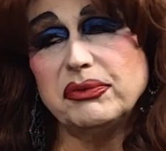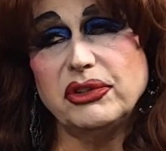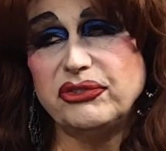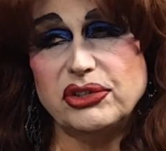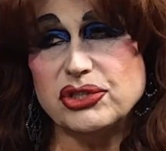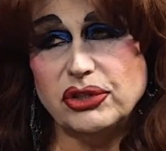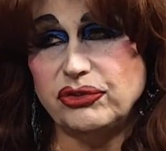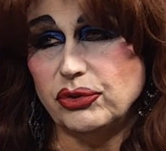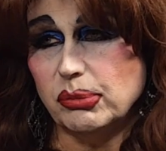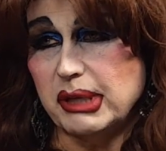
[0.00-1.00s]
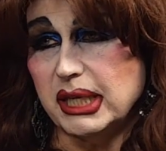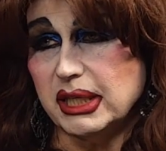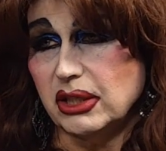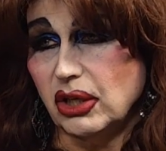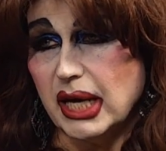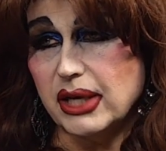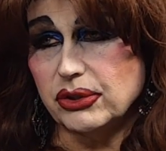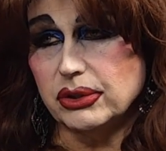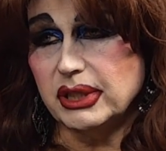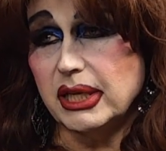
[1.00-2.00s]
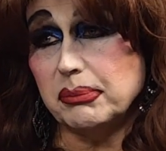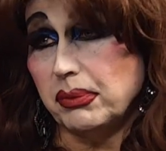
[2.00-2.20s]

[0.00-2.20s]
decisions you'll make in a latter day